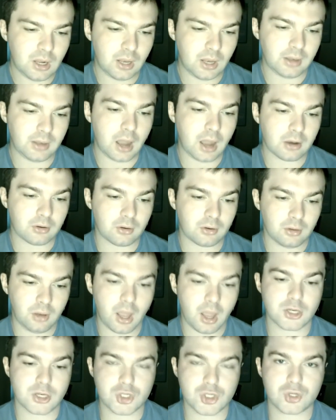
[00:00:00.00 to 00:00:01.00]

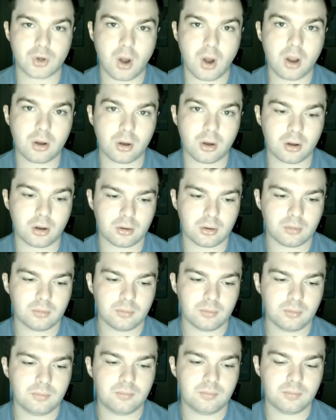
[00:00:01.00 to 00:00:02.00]
lot stronger
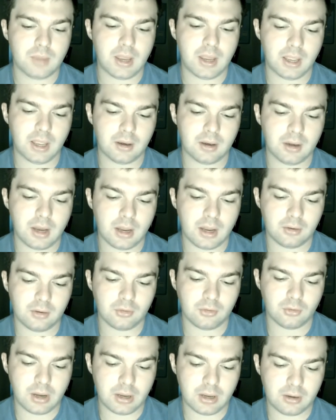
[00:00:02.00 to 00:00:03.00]

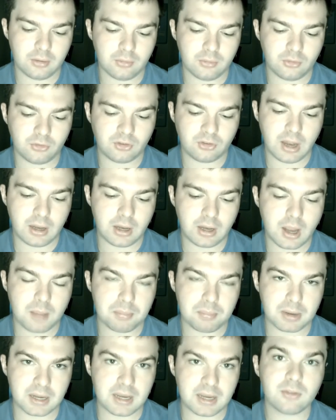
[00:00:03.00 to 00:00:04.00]
and standing
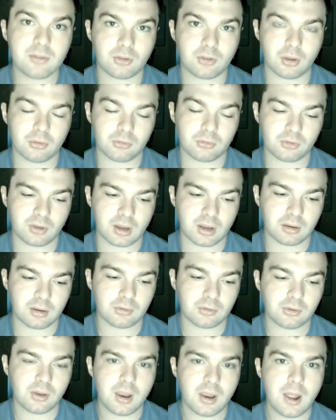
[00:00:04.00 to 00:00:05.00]
up against those
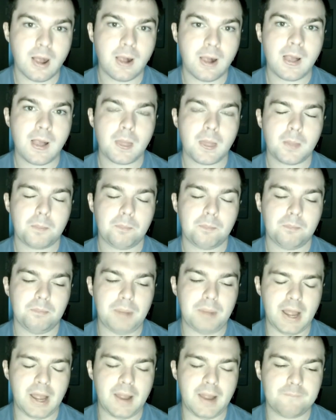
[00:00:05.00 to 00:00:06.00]
things.
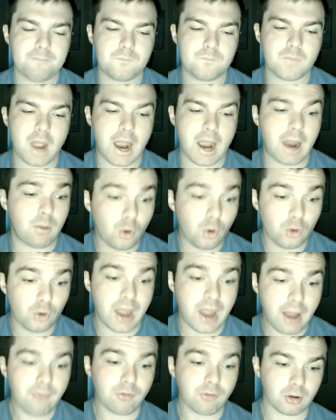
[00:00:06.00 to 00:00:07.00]
But I will
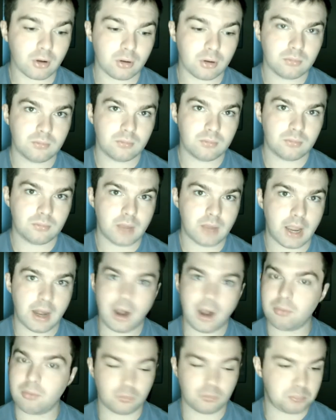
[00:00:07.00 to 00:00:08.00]
never, and
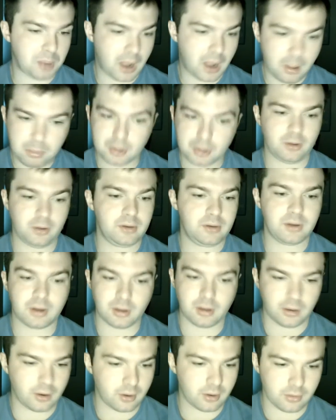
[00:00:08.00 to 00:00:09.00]
I will publicly
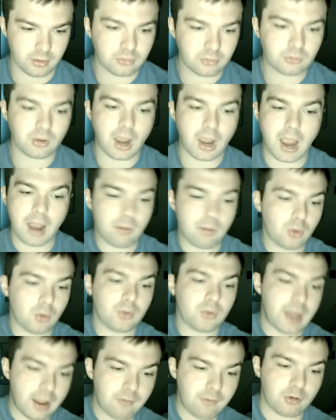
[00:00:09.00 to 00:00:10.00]
declare this, I
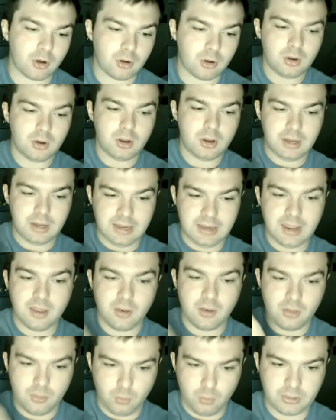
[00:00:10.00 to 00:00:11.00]
will never
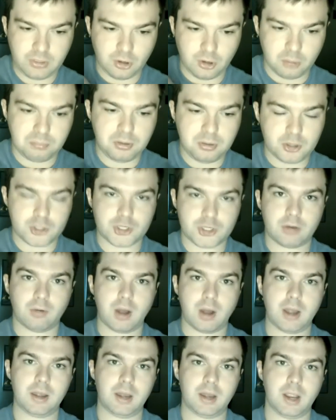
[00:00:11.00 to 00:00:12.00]
get what they're pushing
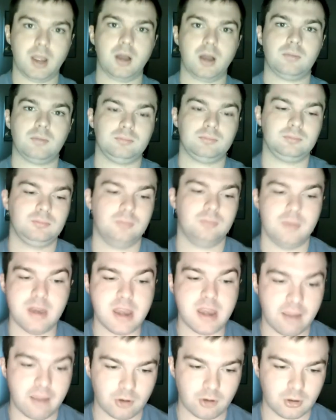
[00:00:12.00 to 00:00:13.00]
right now.
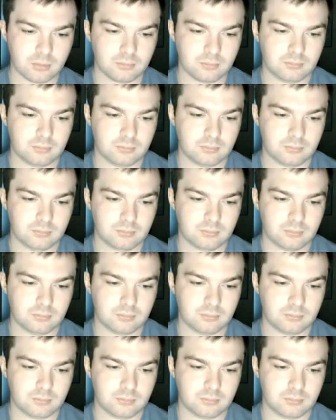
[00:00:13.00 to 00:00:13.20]
Never.